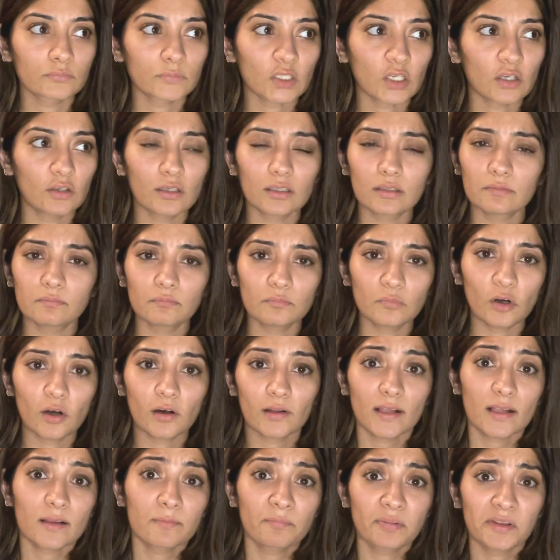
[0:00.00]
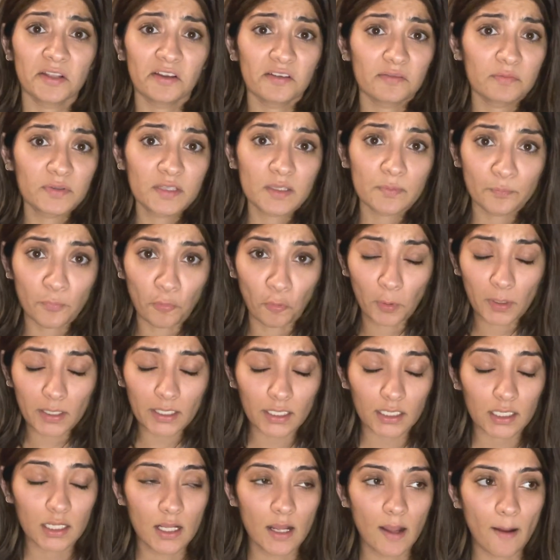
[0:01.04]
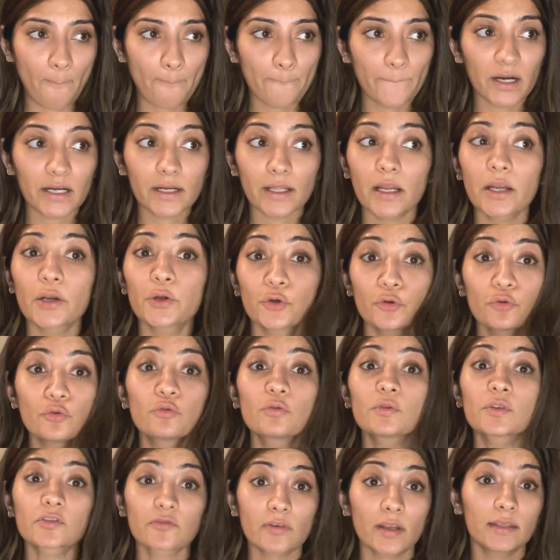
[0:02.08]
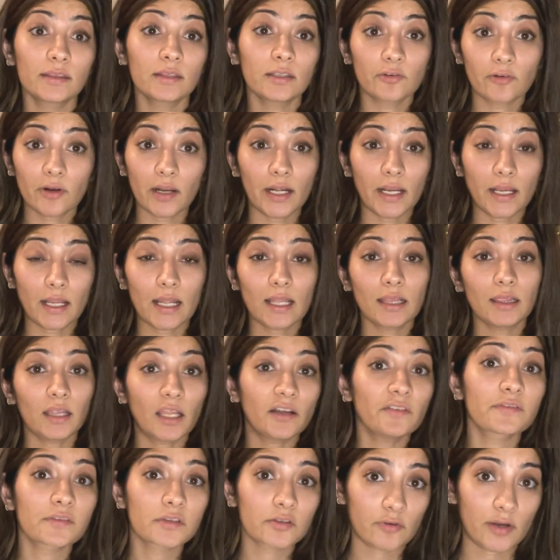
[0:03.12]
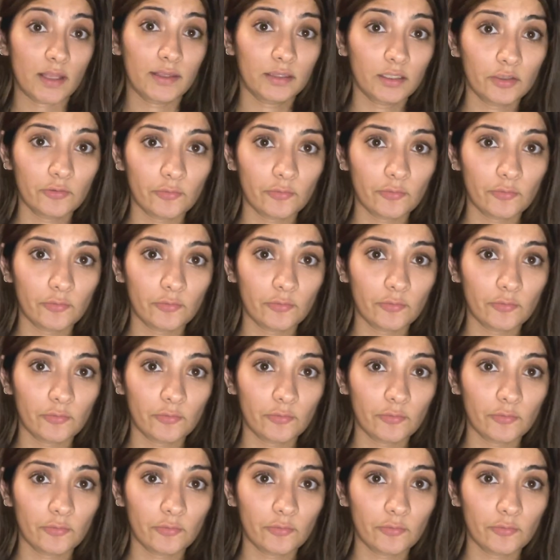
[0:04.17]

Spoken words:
or I play a sport. But I do strength training. I love strength